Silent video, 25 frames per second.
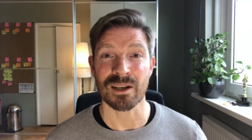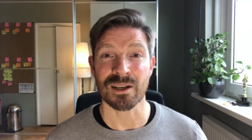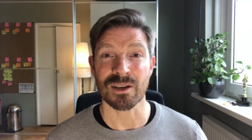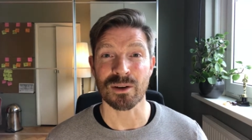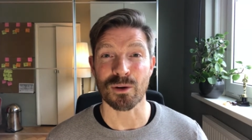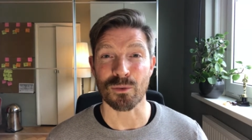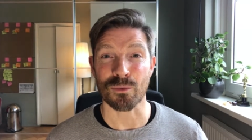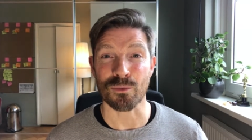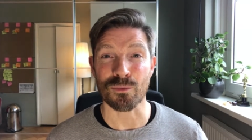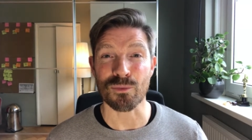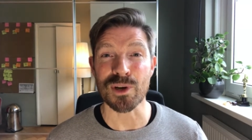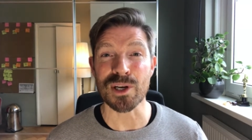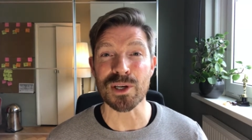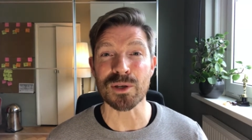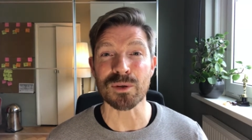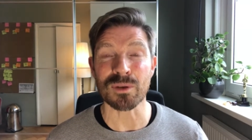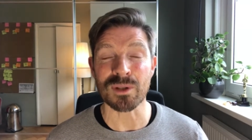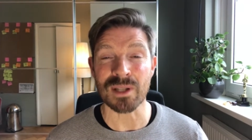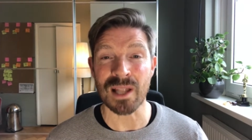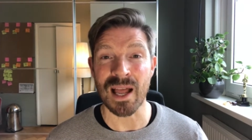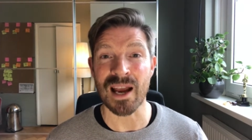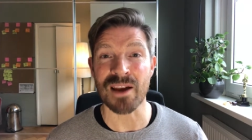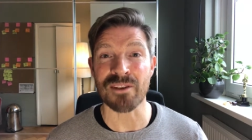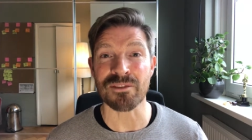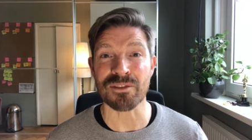Now, real
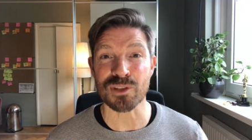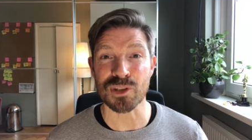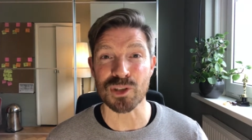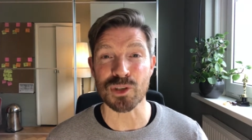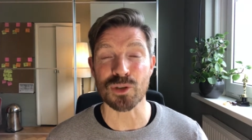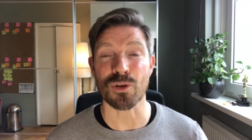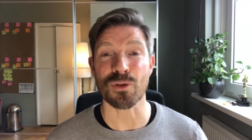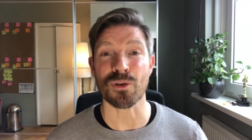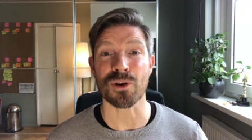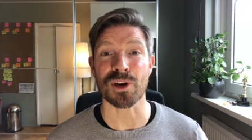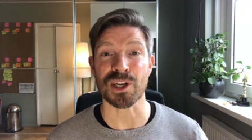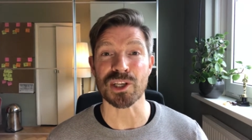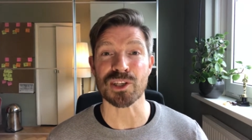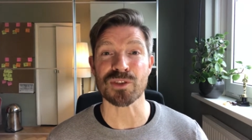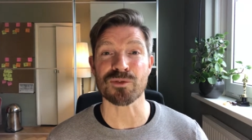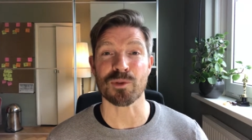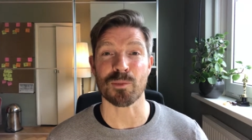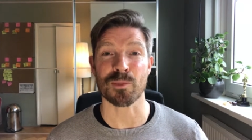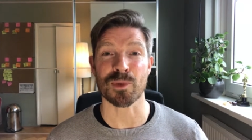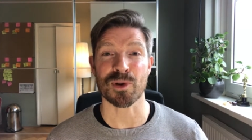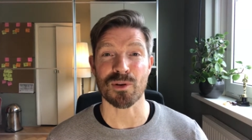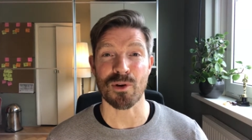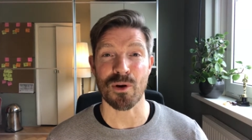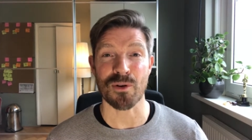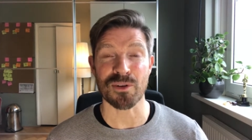life stories
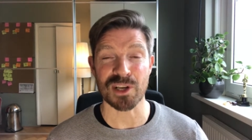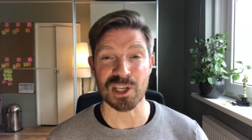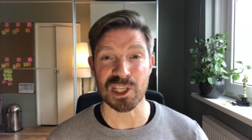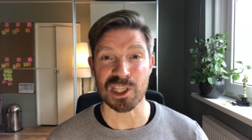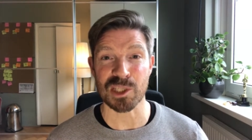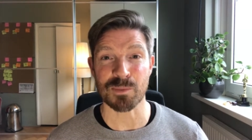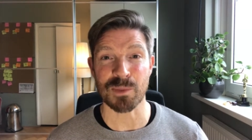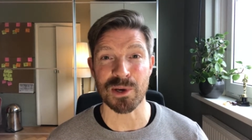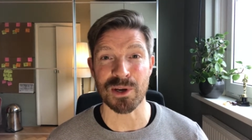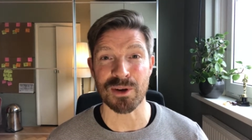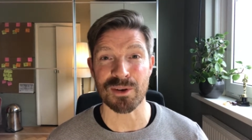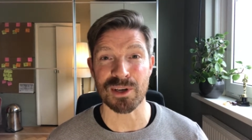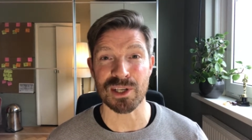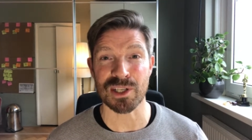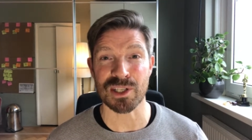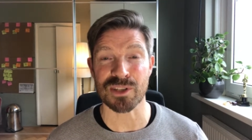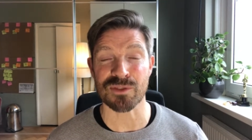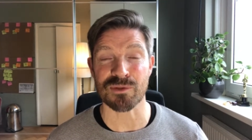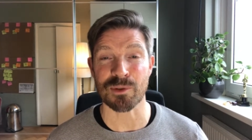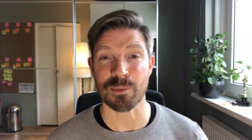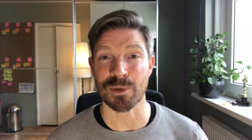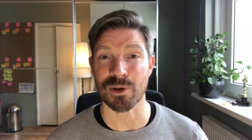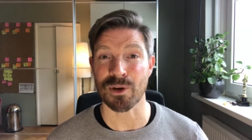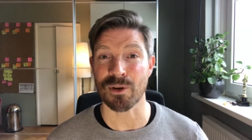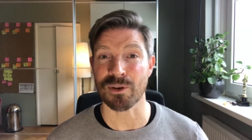from your own experience,
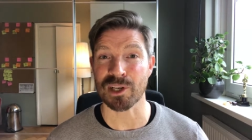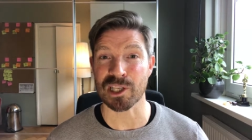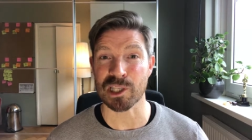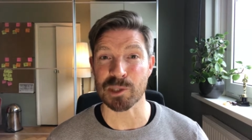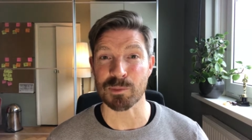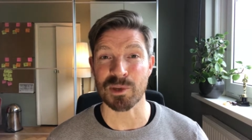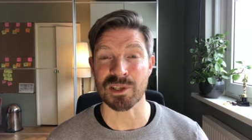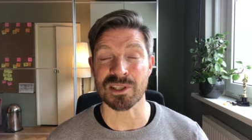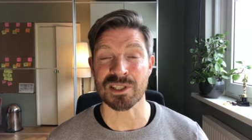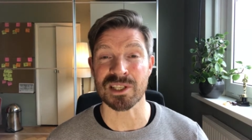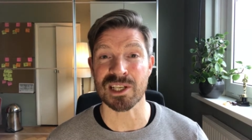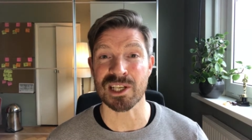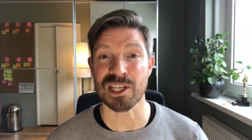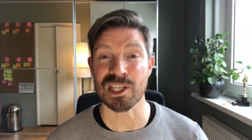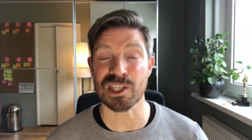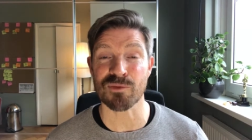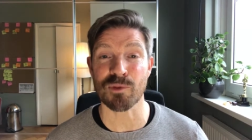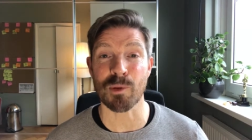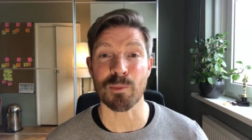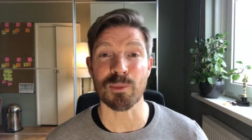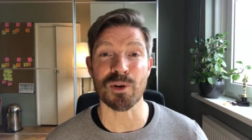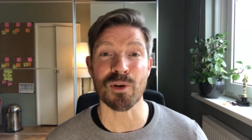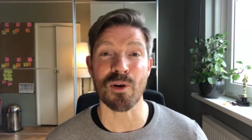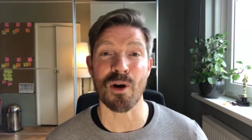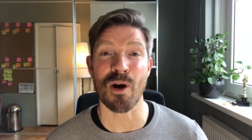from your own expertise,
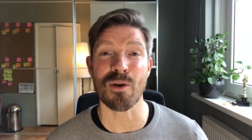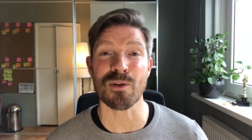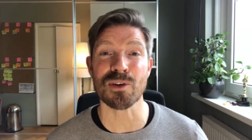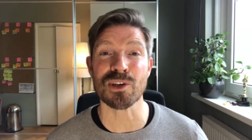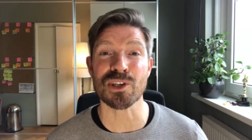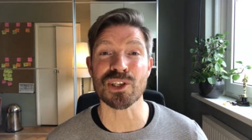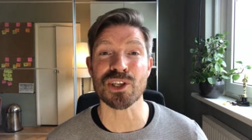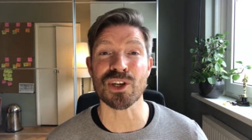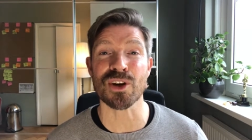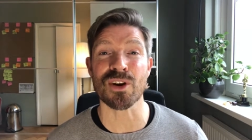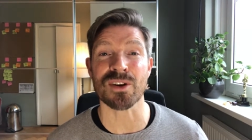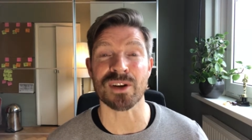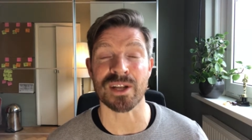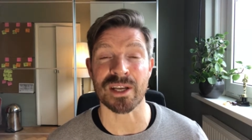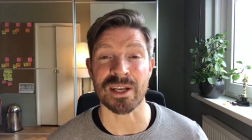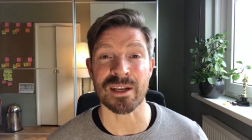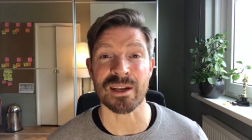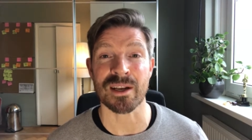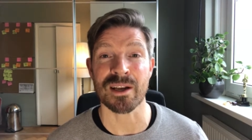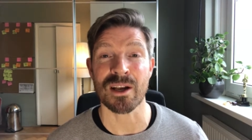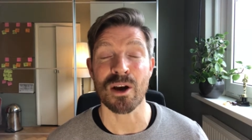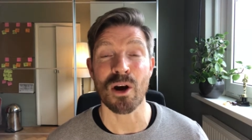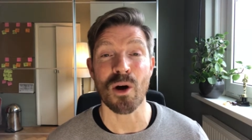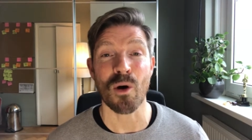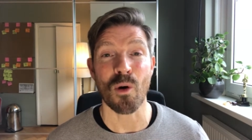from your own journey,
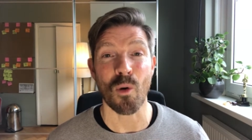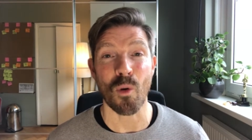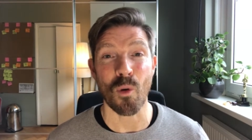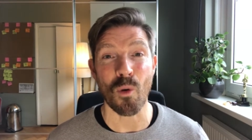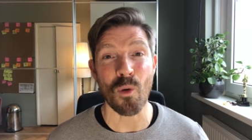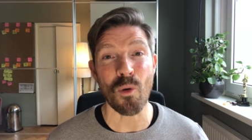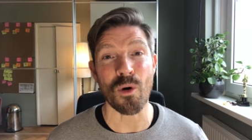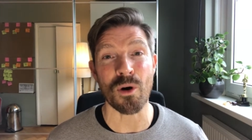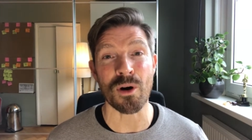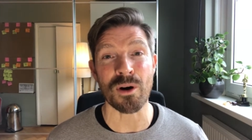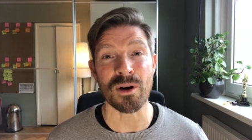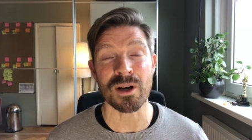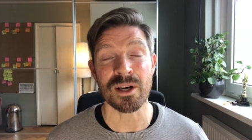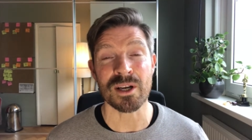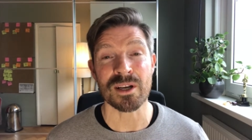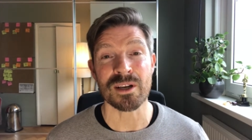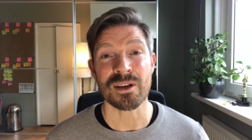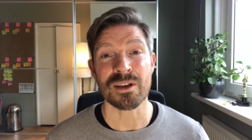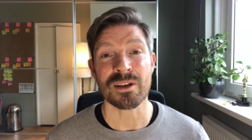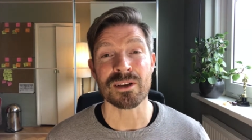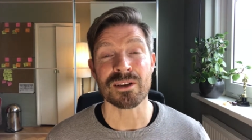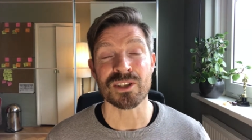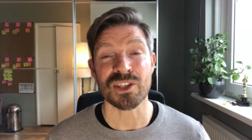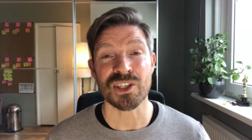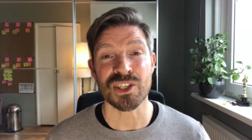or
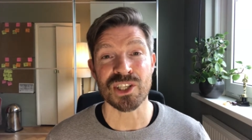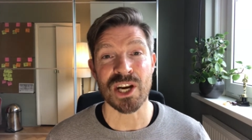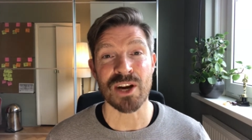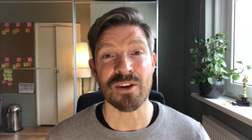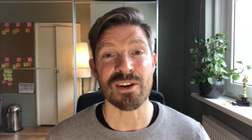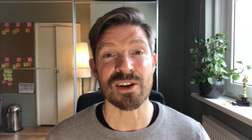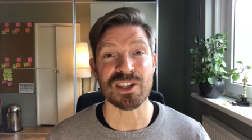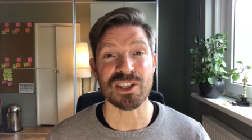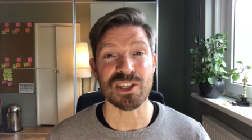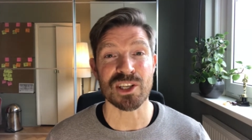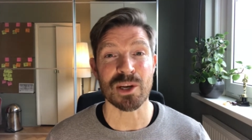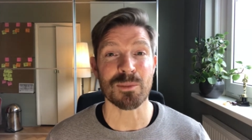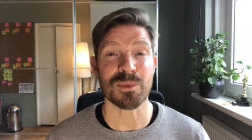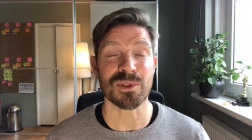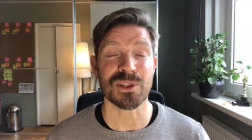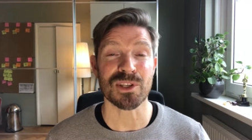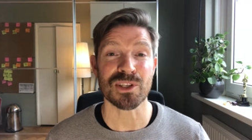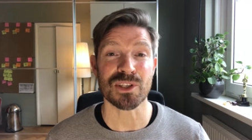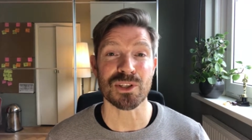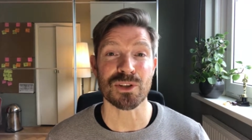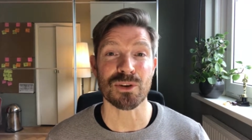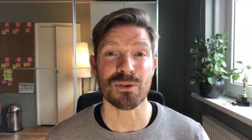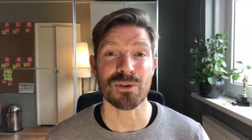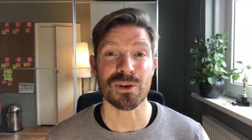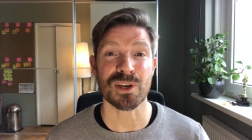sharing some of the
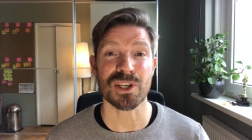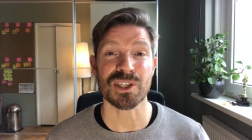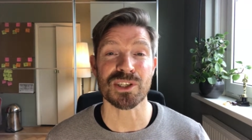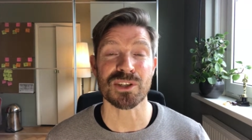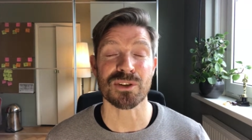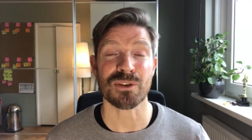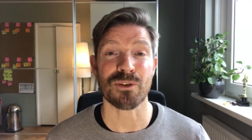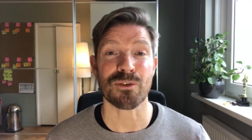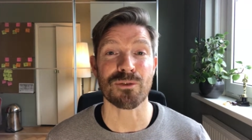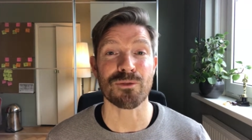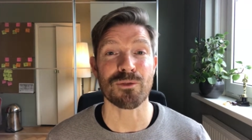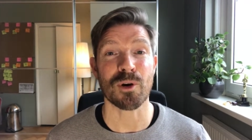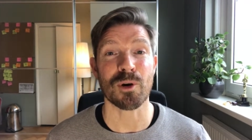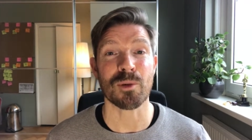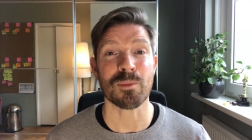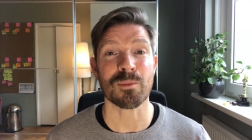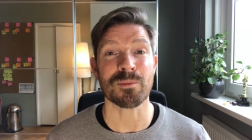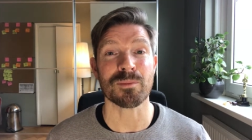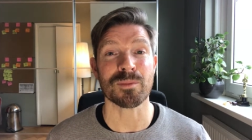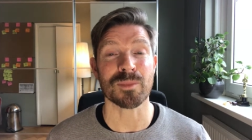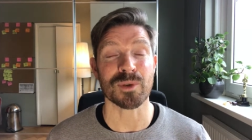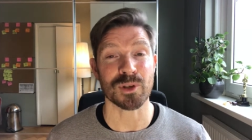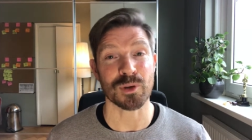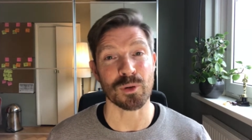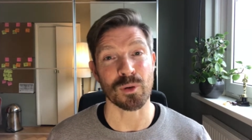stories
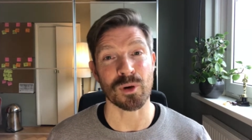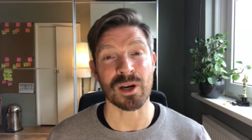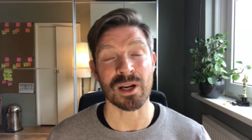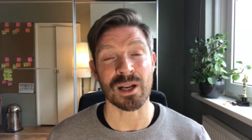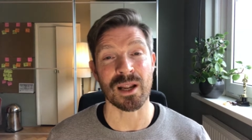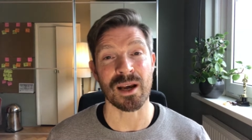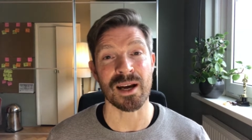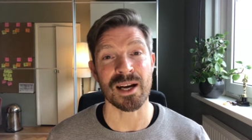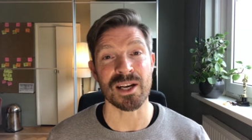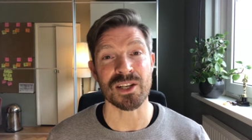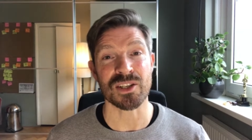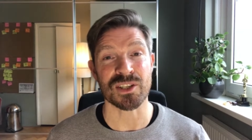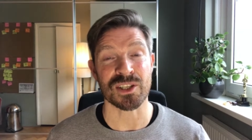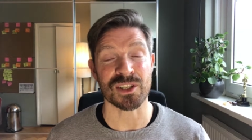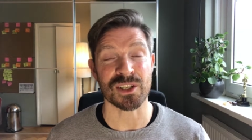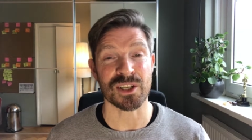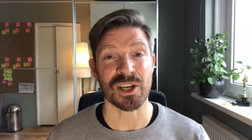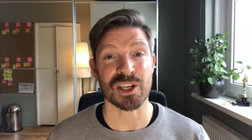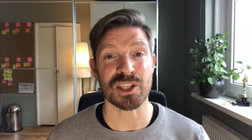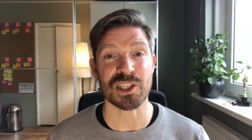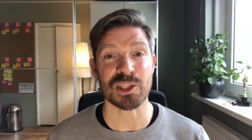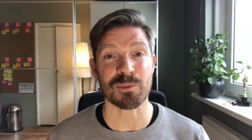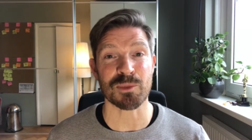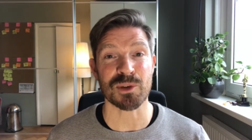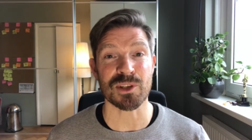from your clients and
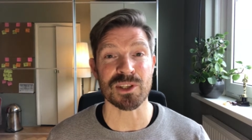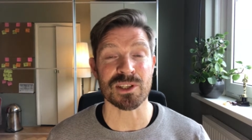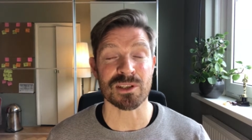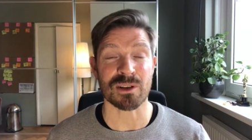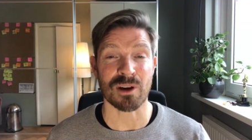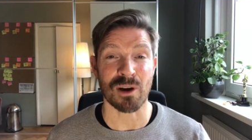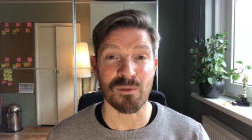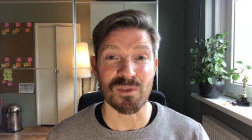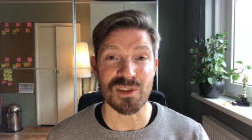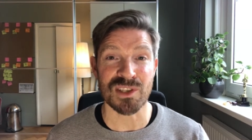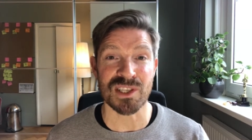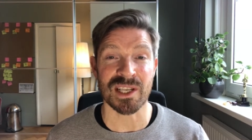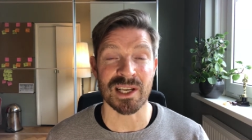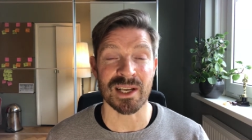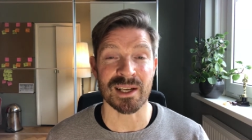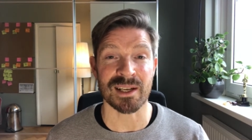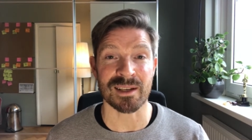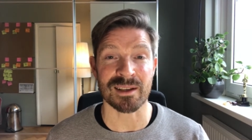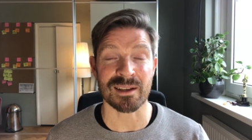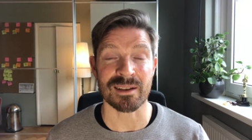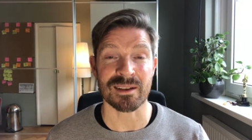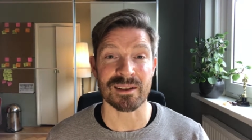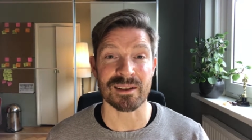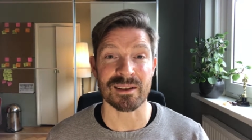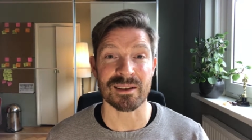customers, obviously
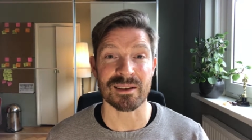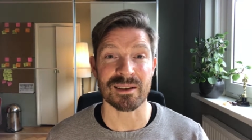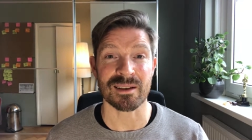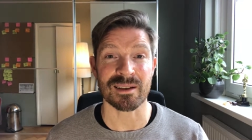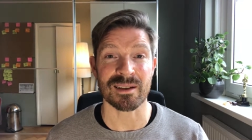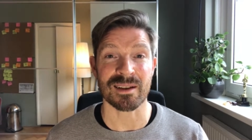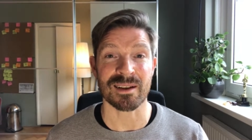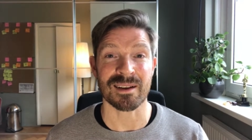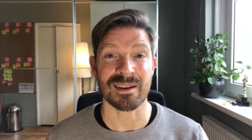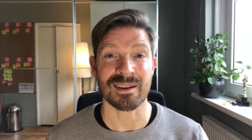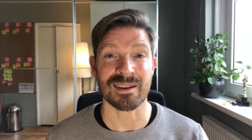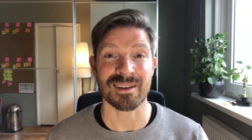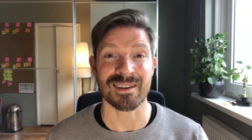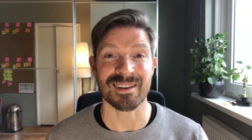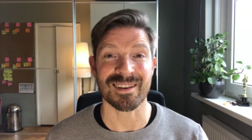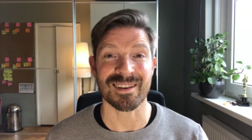getting uh,